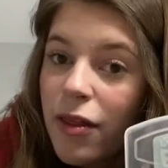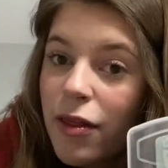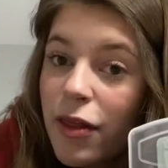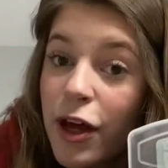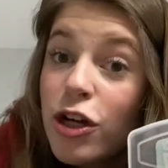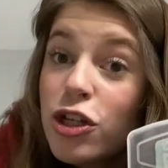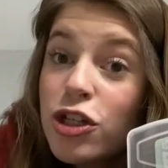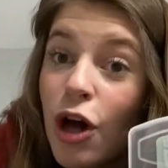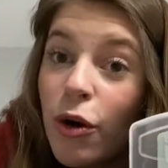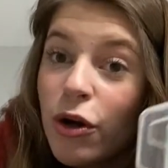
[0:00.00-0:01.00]
they're
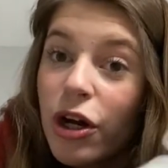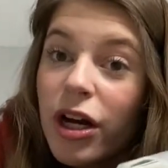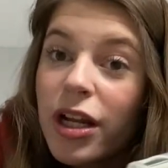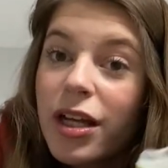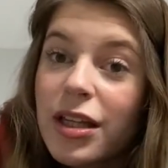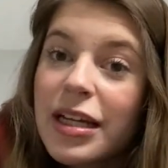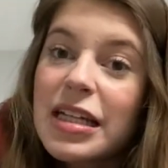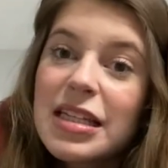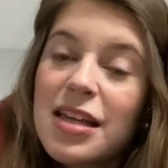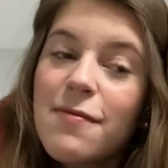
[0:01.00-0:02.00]
so good. Like it's
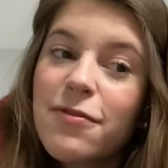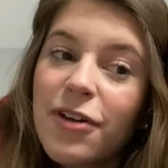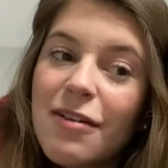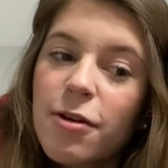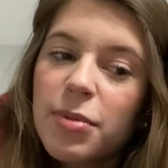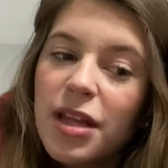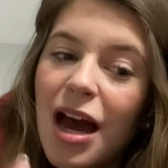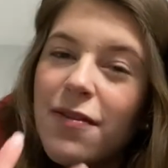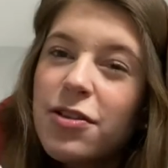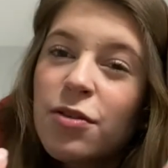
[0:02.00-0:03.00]
the same flavor, but they
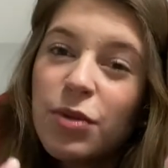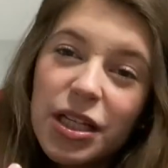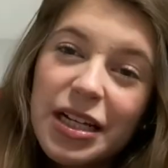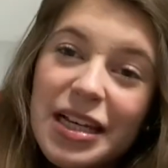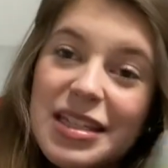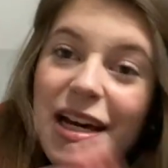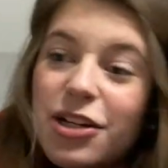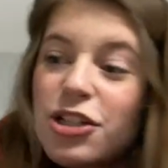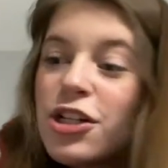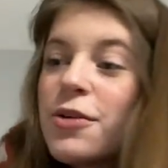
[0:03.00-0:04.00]
have just a really nice
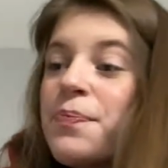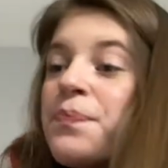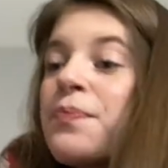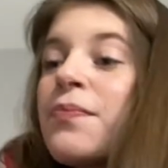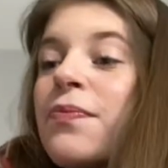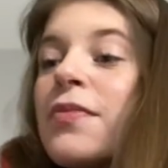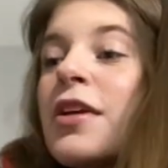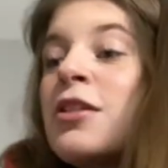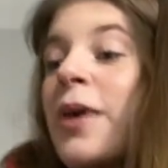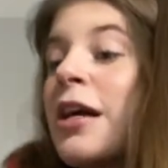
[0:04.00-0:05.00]
texture. So
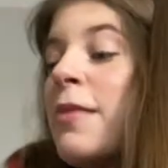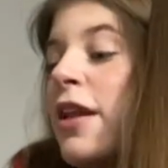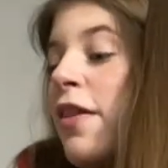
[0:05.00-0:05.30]
recommend